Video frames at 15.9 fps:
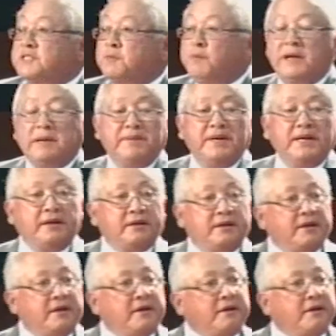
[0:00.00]
will be
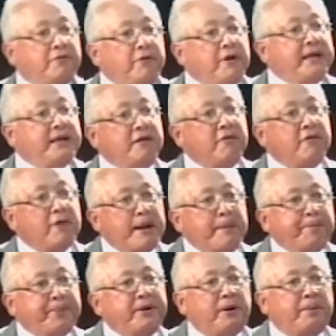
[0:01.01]
really
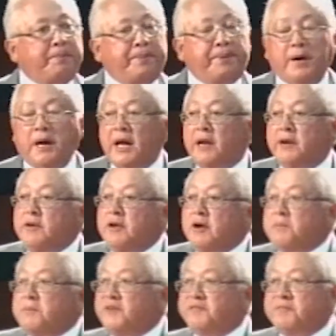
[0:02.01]
ramping up a
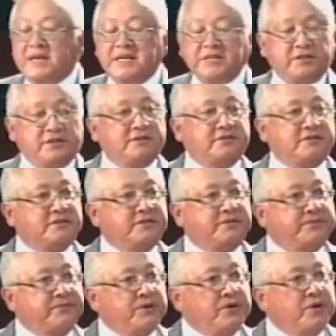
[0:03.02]
number of measures.
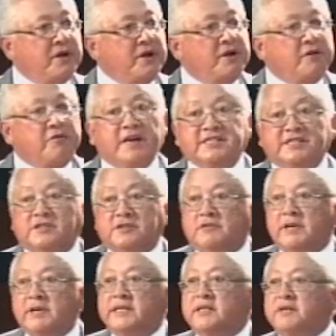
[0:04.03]

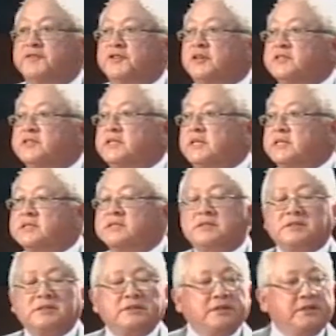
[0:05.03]
Restorative
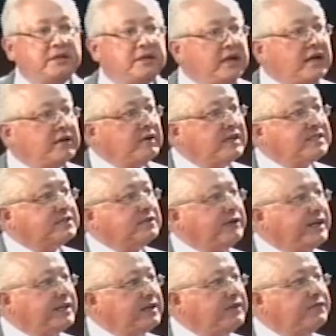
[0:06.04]
justice. And
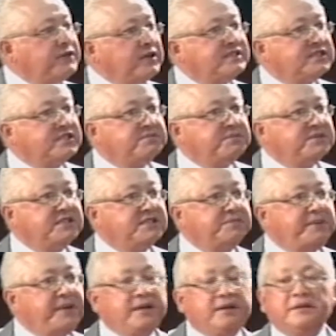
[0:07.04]
restorative justice, Mr.
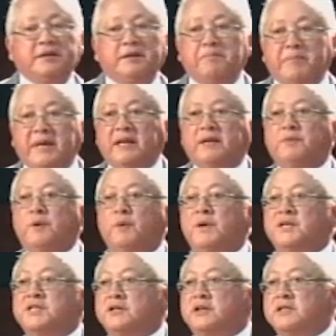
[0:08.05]
Speaker, the bill
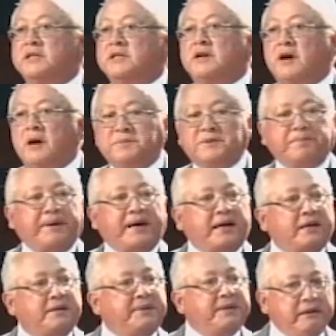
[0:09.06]
will shortly come to
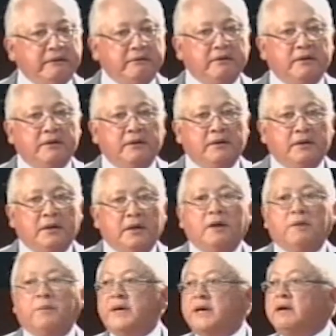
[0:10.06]
Parliament,
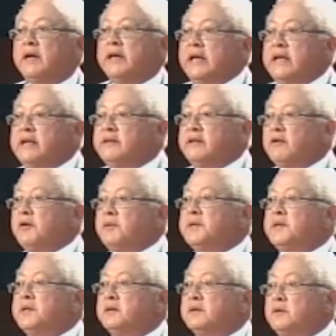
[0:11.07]
where in the
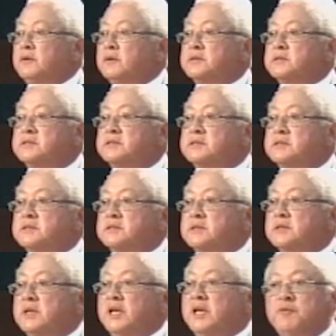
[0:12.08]
criminal courts,
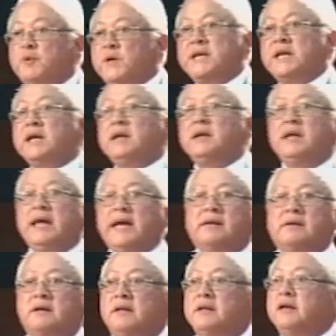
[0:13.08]
if we can
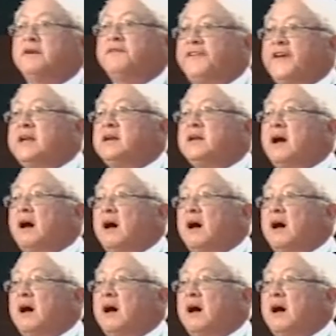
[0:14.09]
get the offender